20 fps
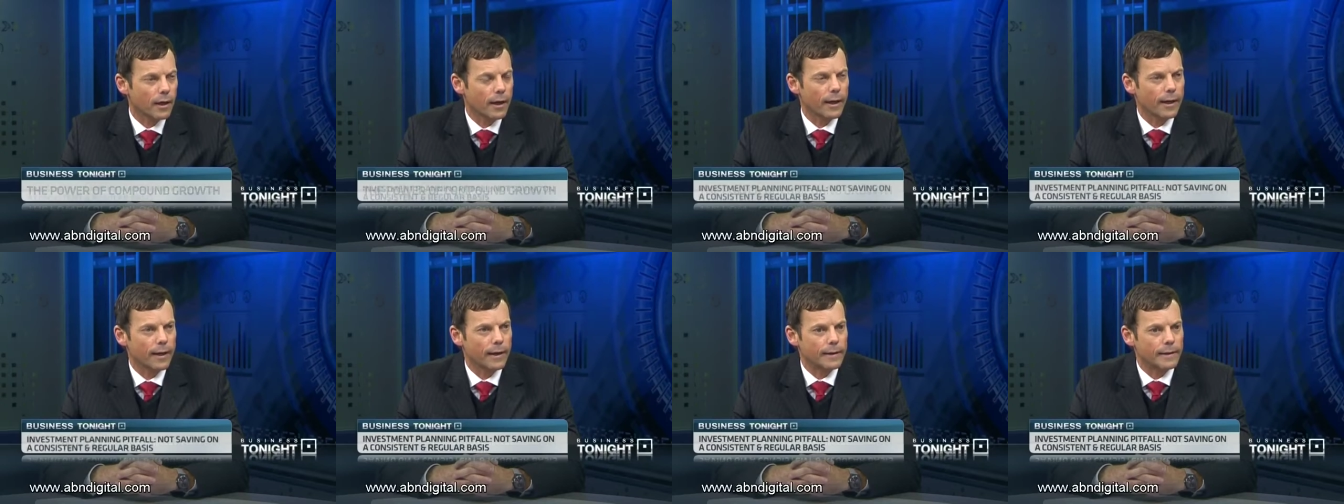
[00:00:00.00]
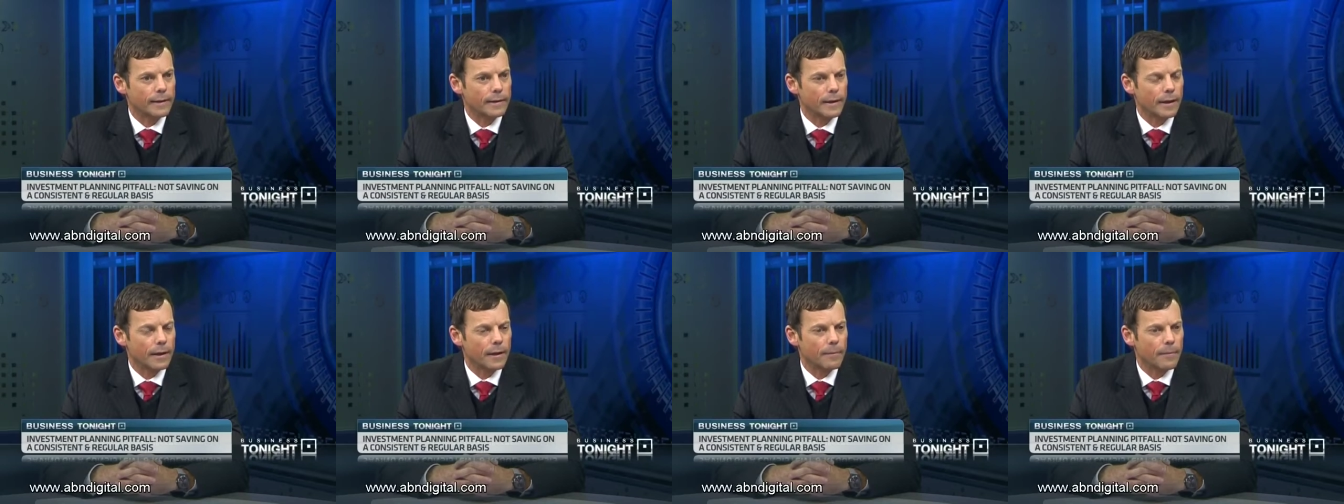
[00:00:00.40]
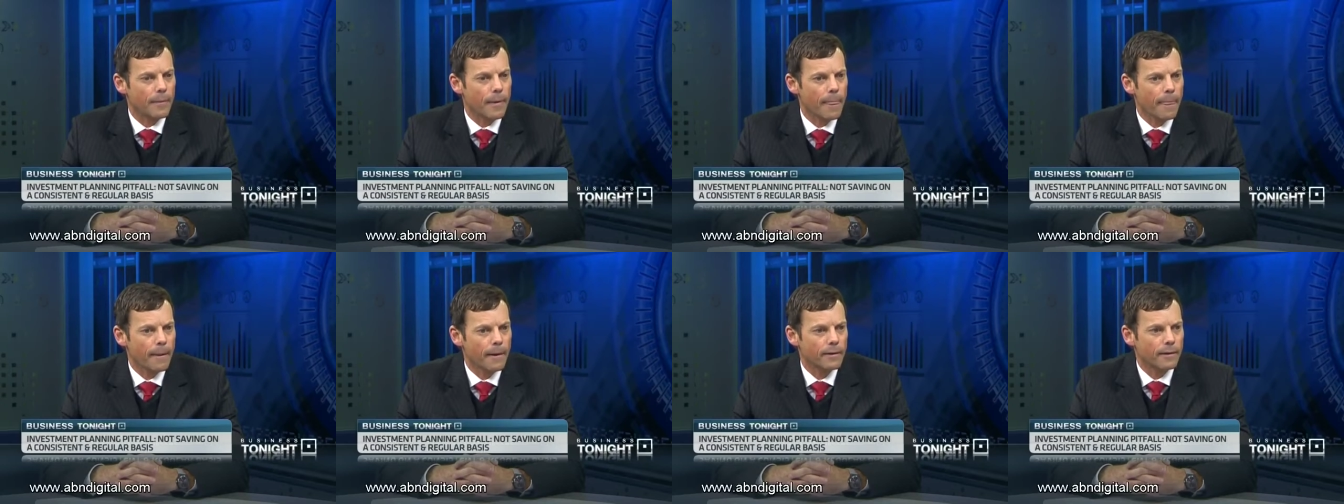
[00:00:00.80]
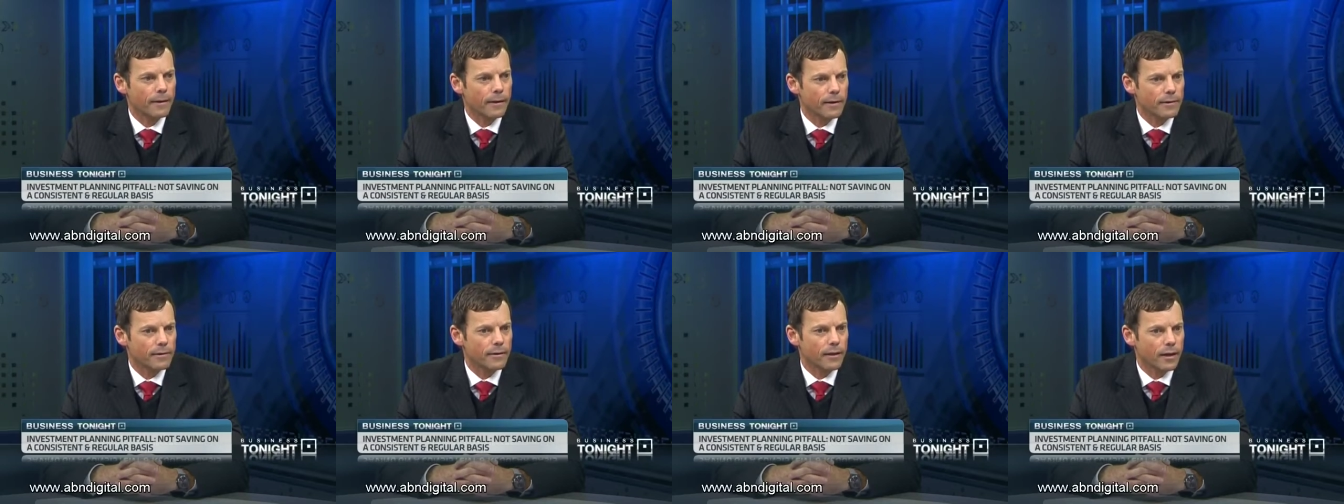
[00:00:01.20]
And um, I
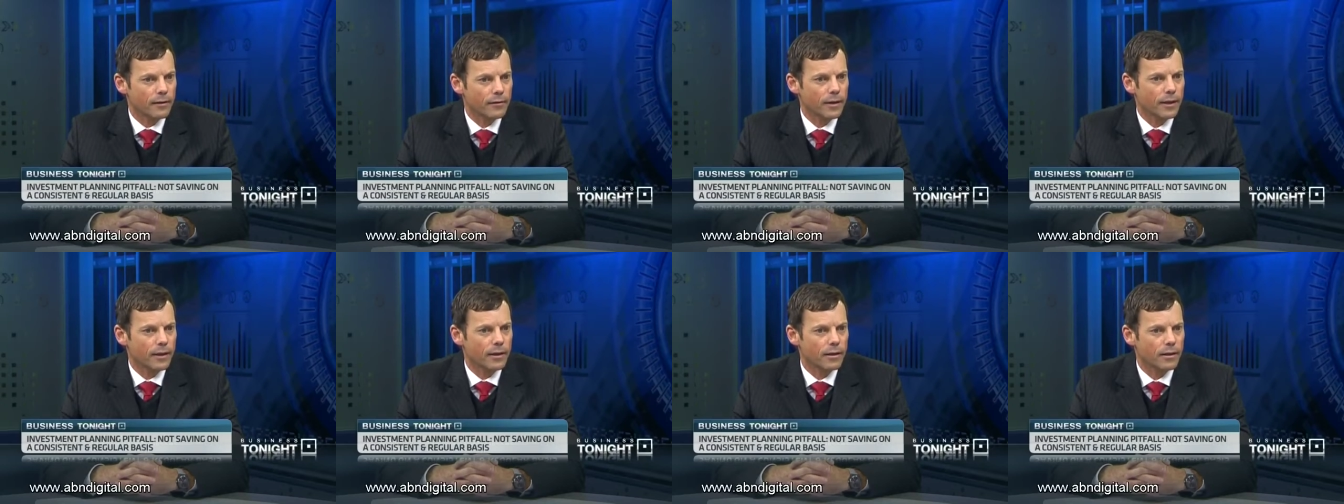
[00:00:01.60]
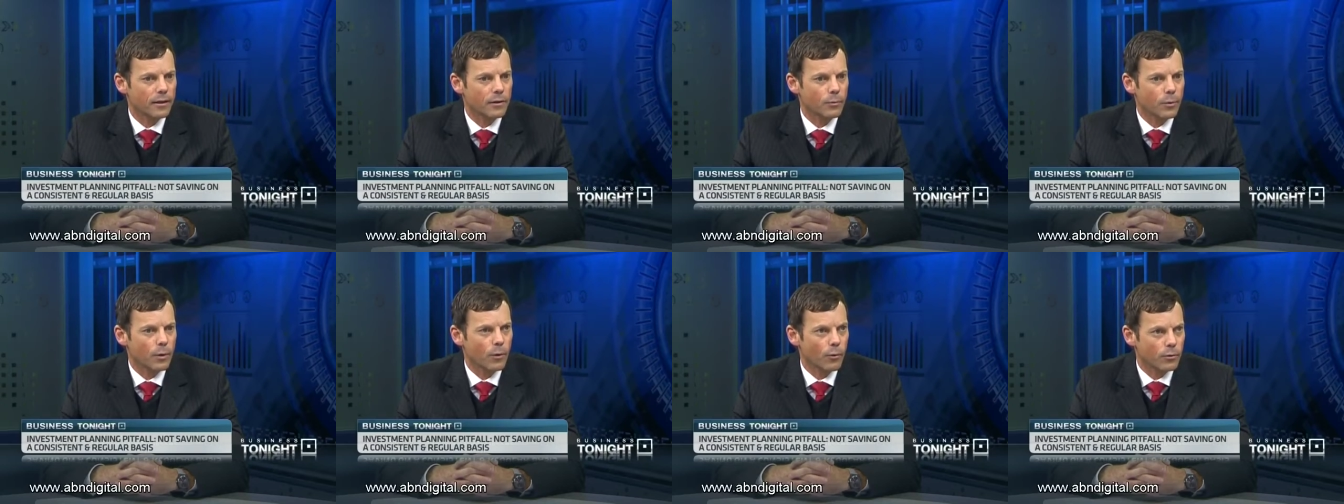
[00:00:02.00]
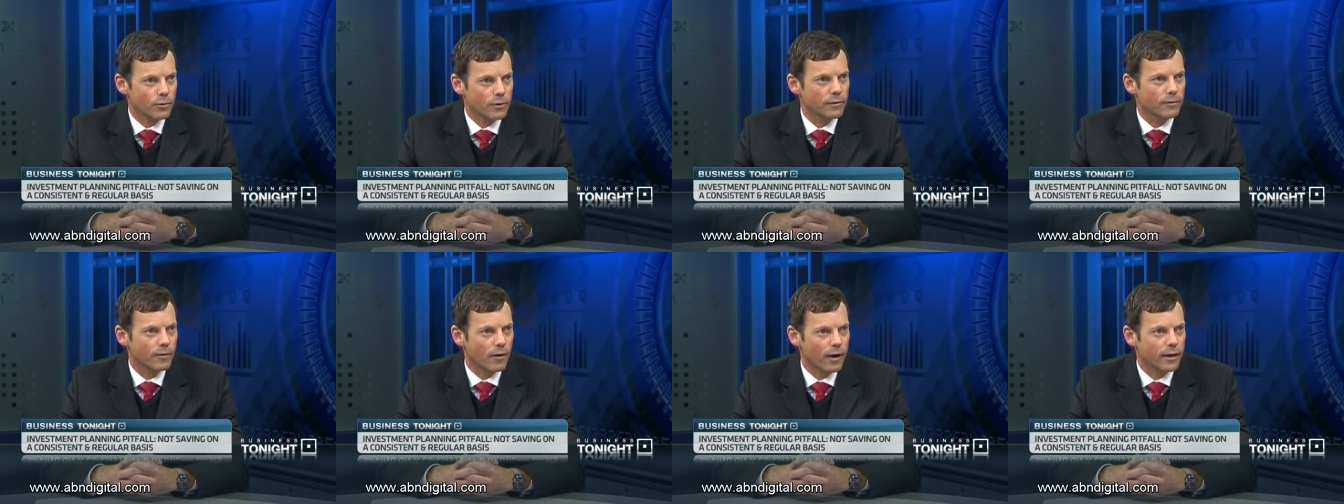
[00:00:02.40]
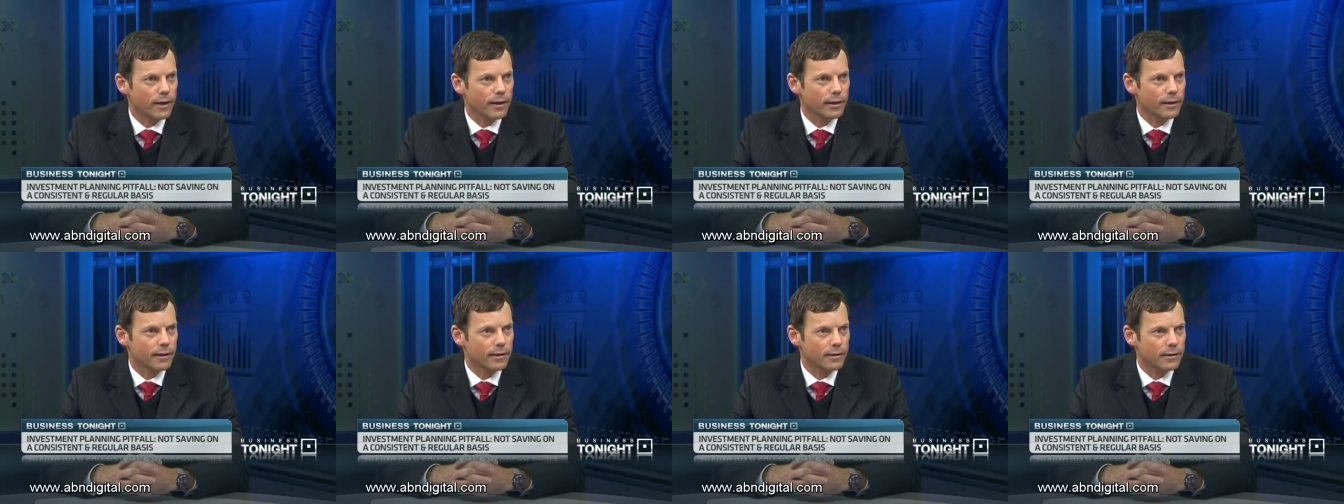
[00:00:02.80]
think in South Africa, we're also
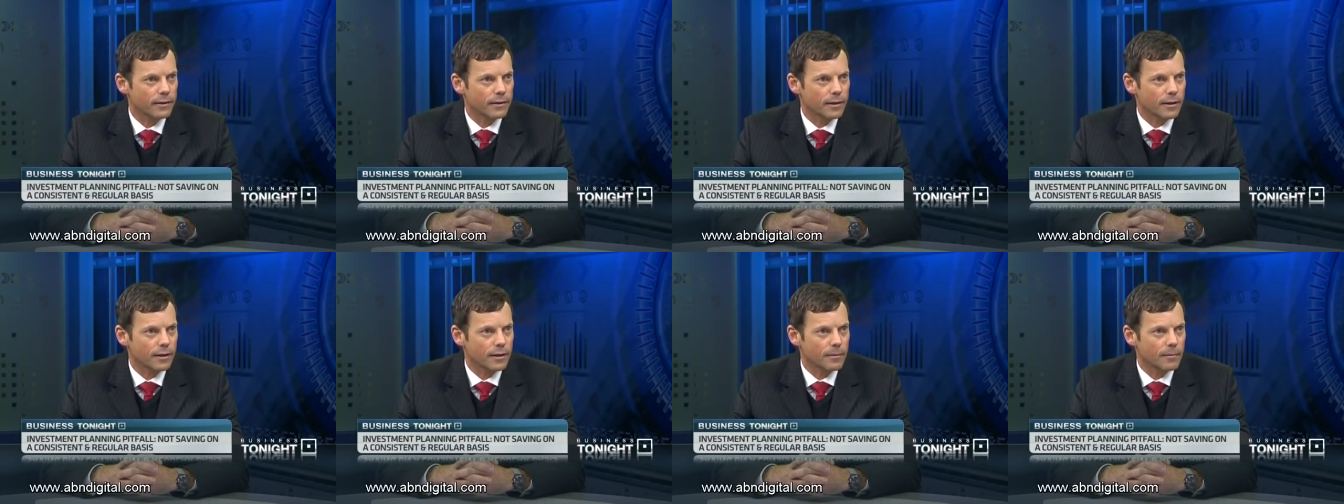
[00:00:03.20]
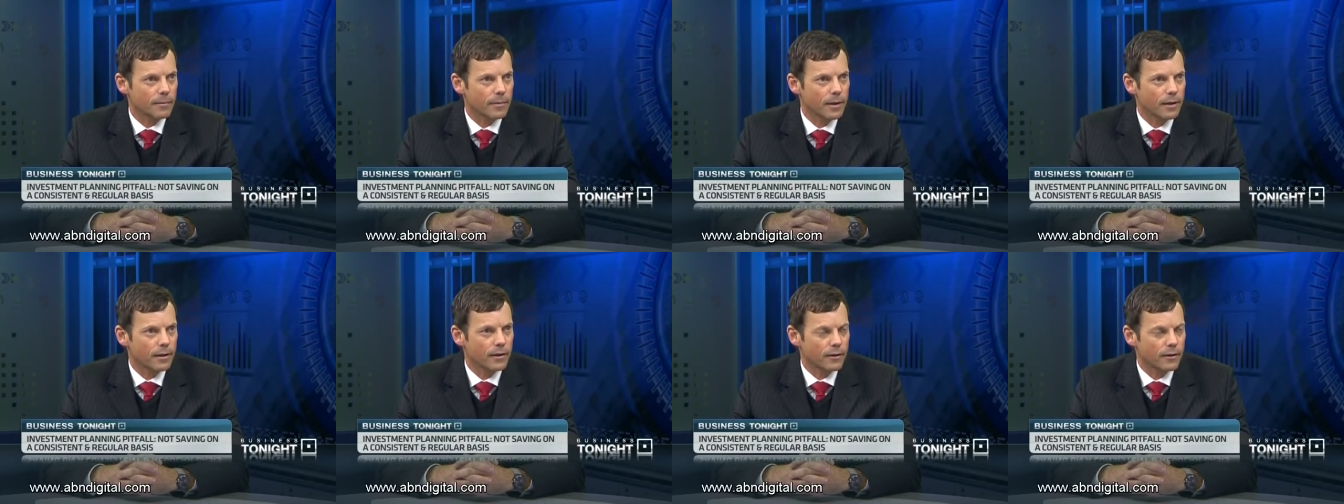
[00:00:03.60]
finding that um,